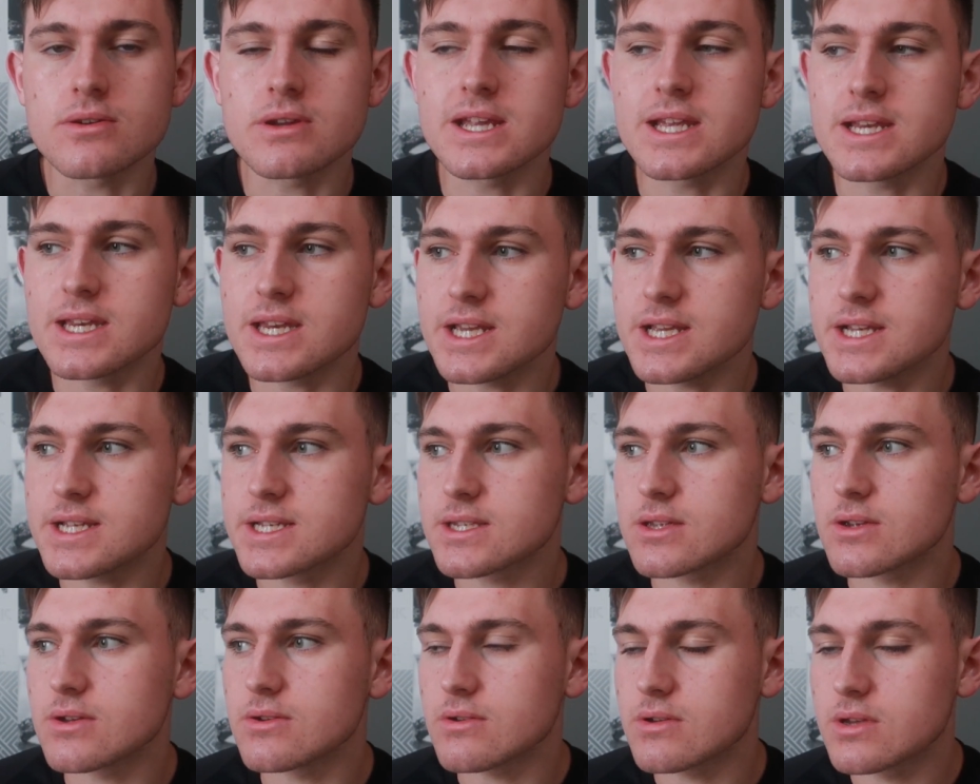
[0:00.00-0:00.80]
He
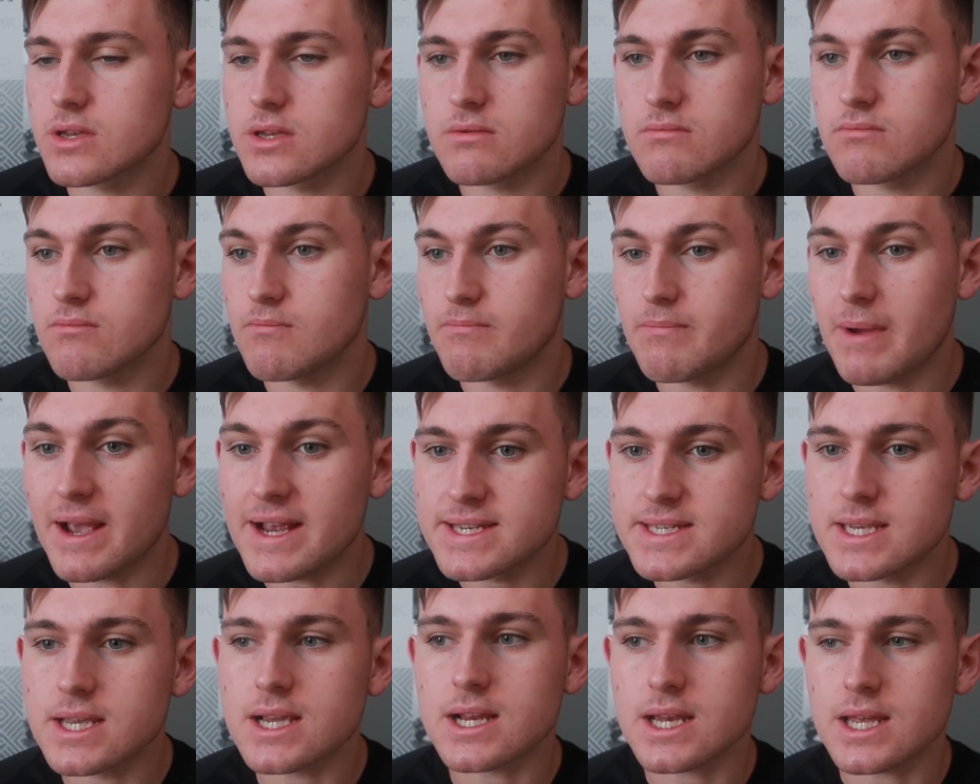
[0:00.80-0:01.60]
needs to
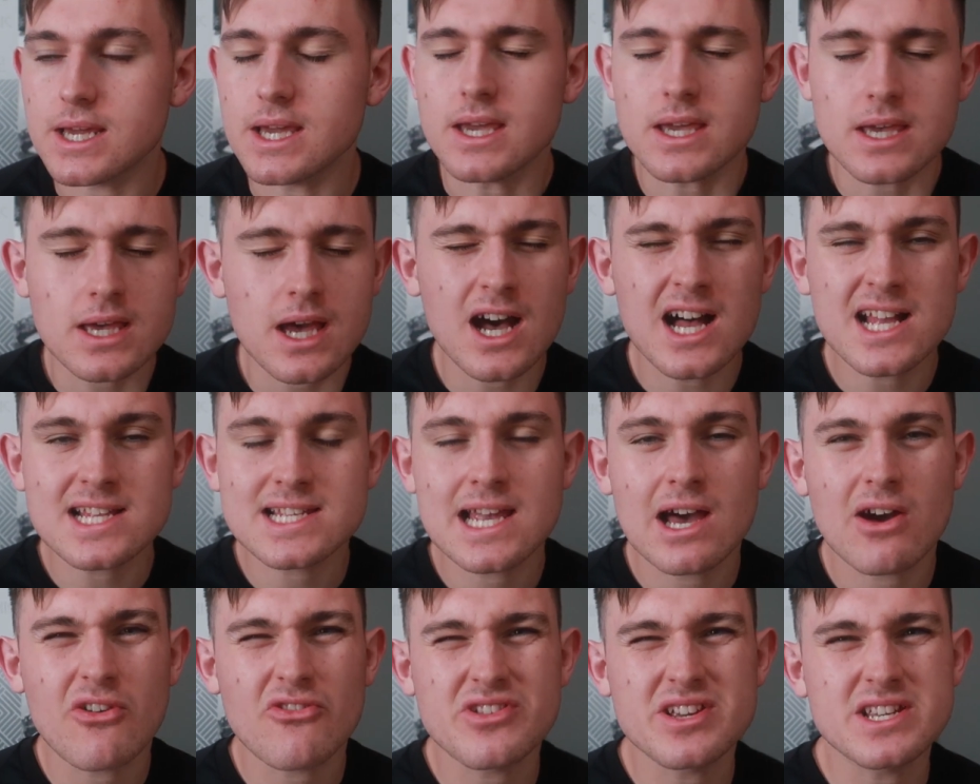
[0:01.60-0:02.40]
basically
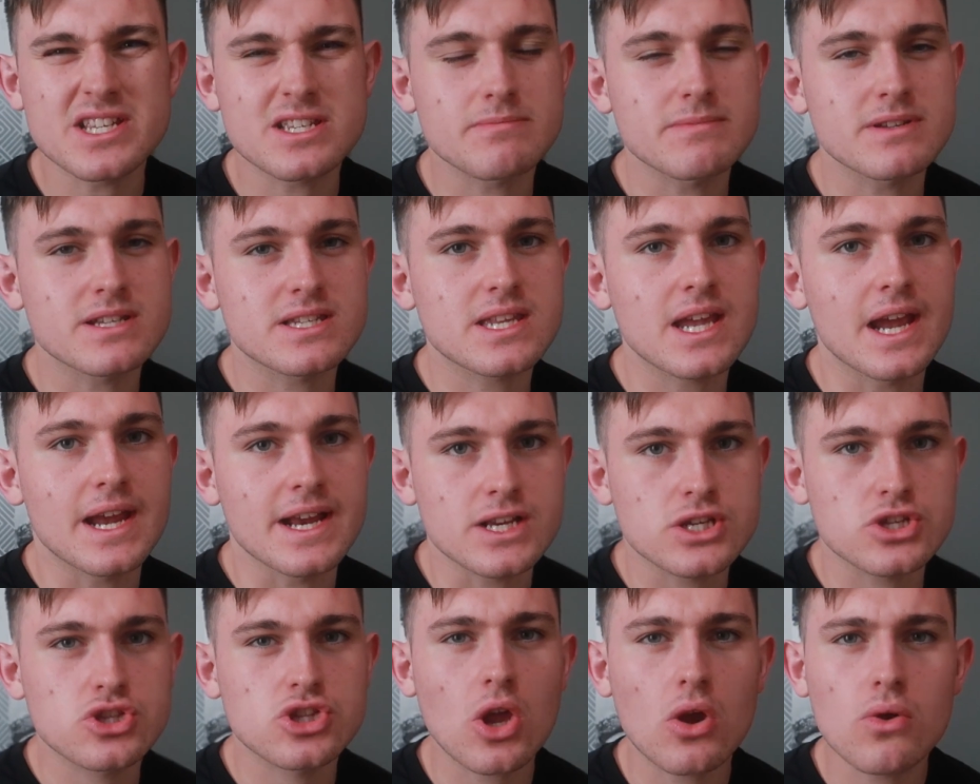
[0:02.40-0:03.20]
cut out these mistakes.